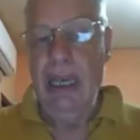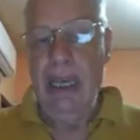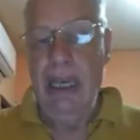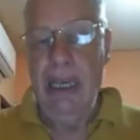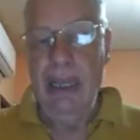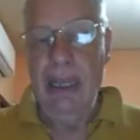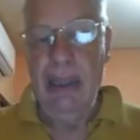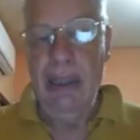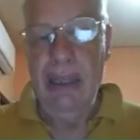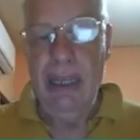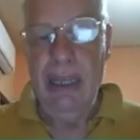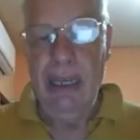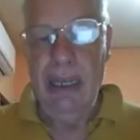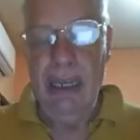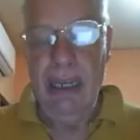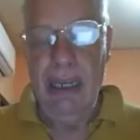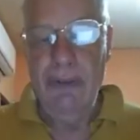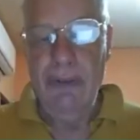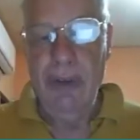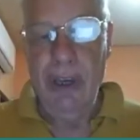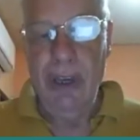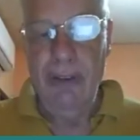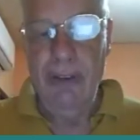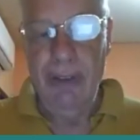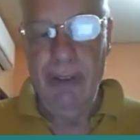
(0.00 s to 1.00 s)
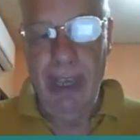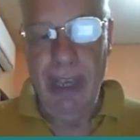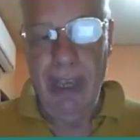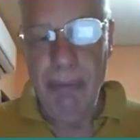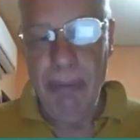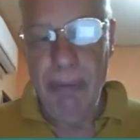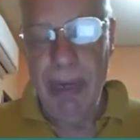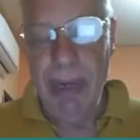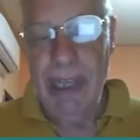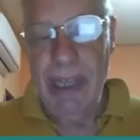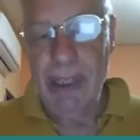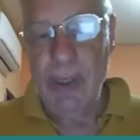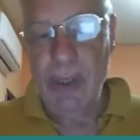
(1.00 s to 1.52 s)
Then if you have M
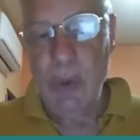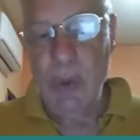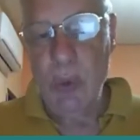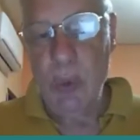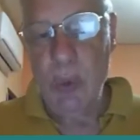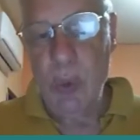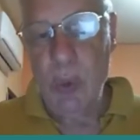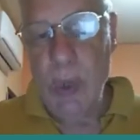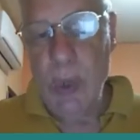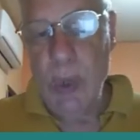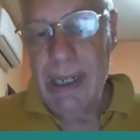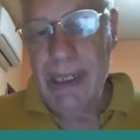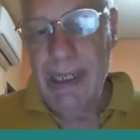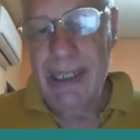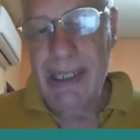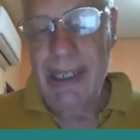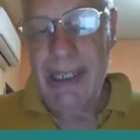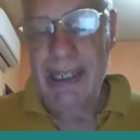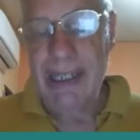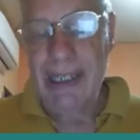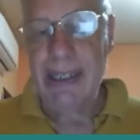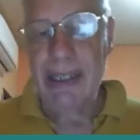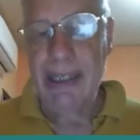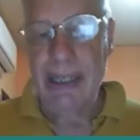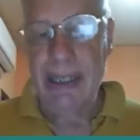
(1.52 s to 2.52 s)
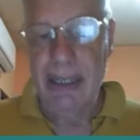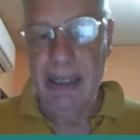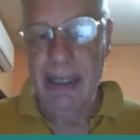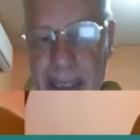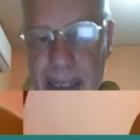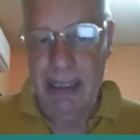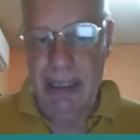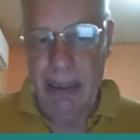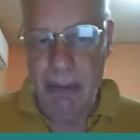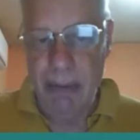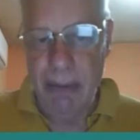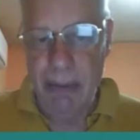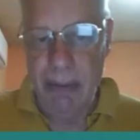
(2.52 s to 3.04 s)
plus 1 sets
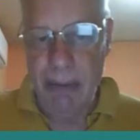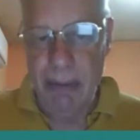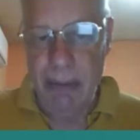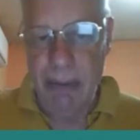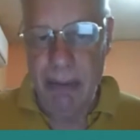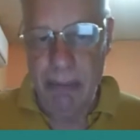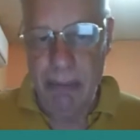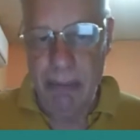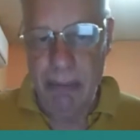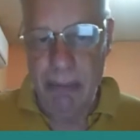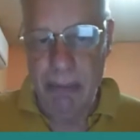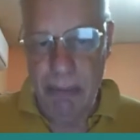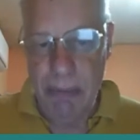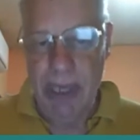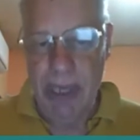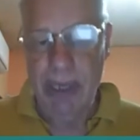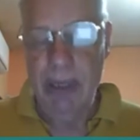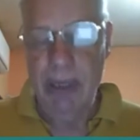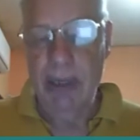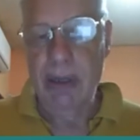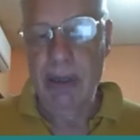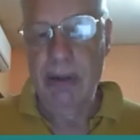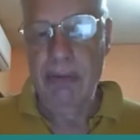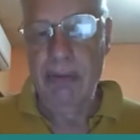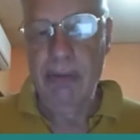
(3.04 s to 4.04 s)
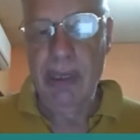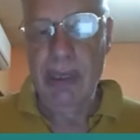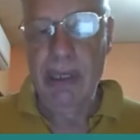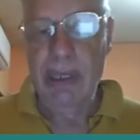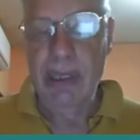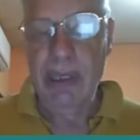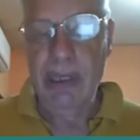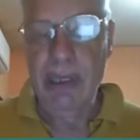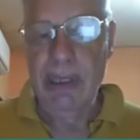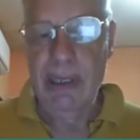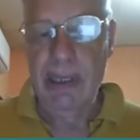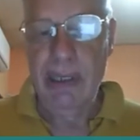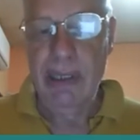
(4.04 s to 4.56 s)
that are big
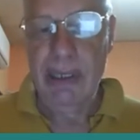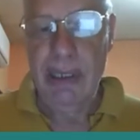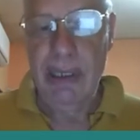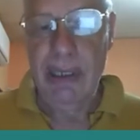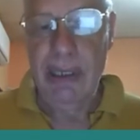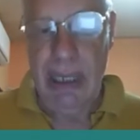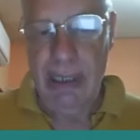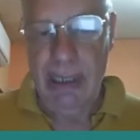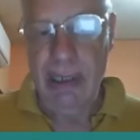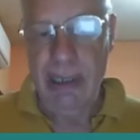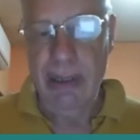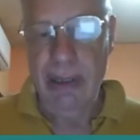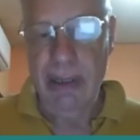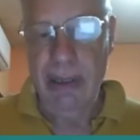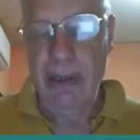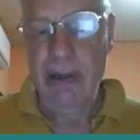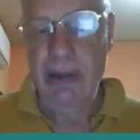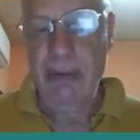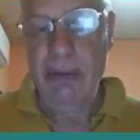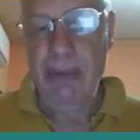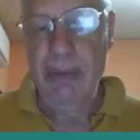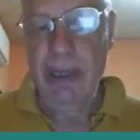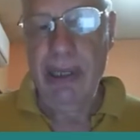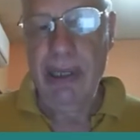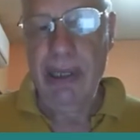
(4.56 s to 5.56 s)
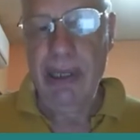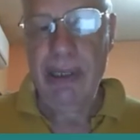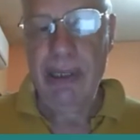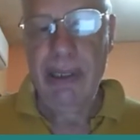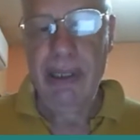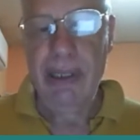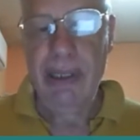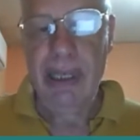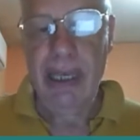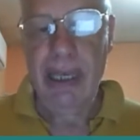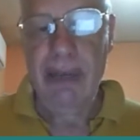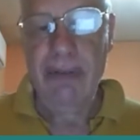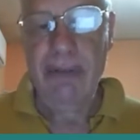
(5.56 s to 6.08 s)
is not in the complex,
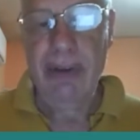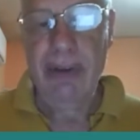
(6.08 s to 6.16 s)
they have a